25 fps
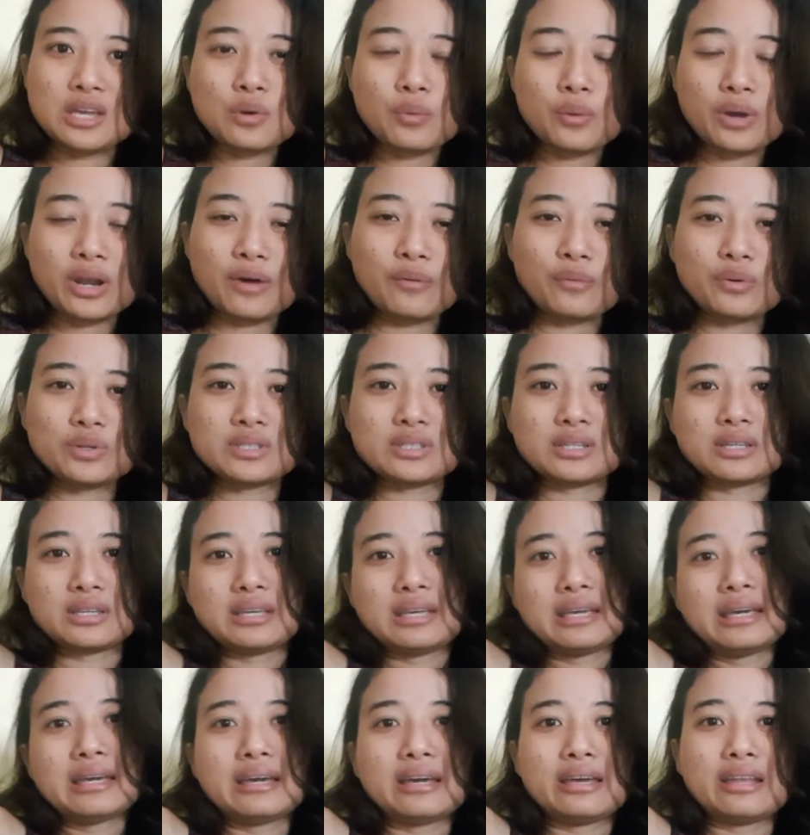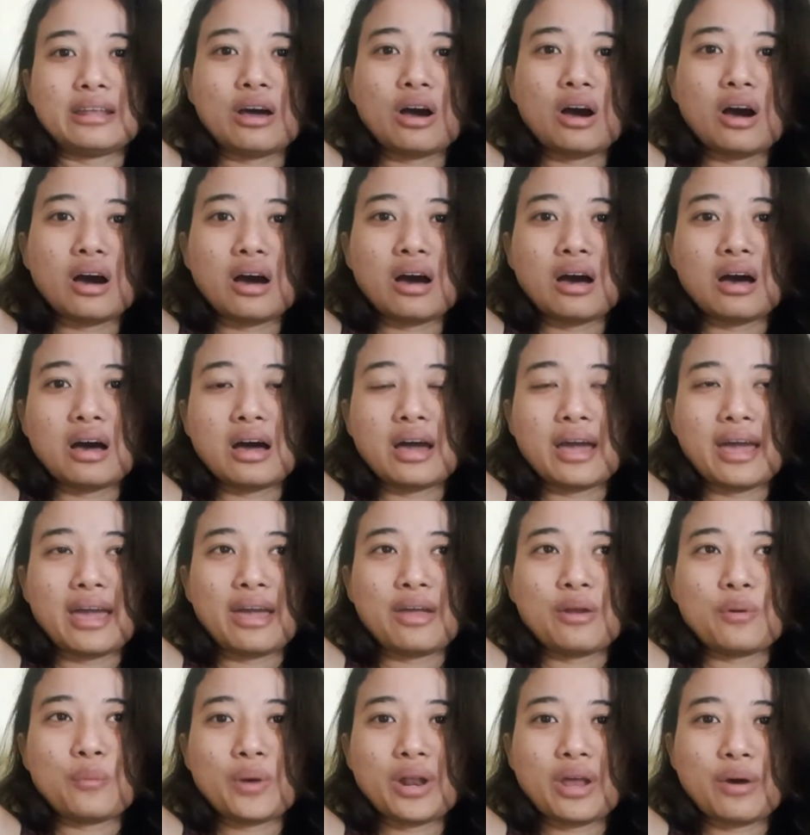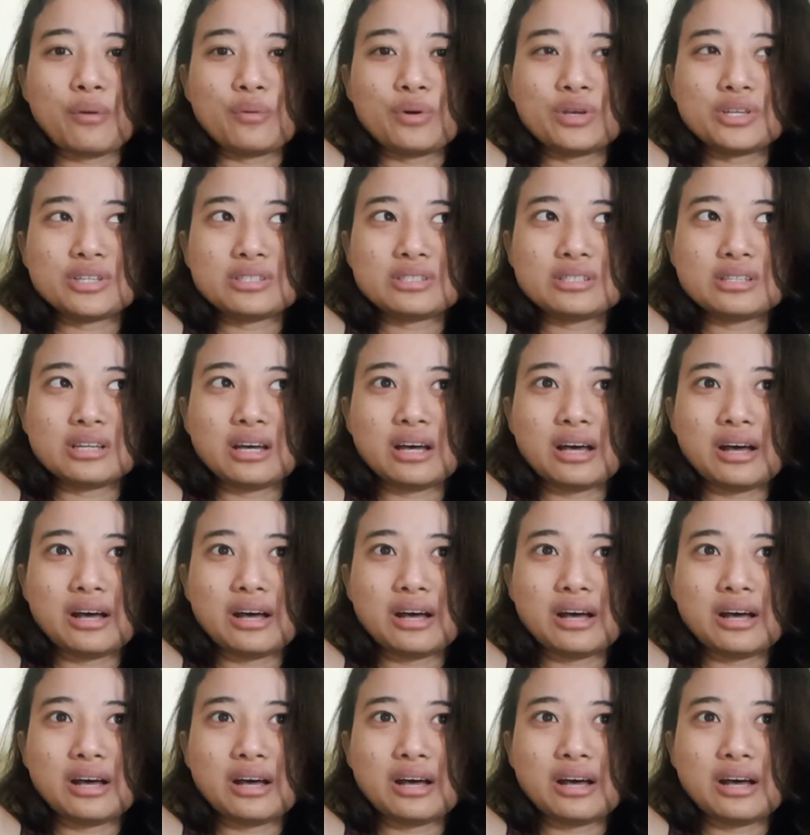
when I was a kid, and when I was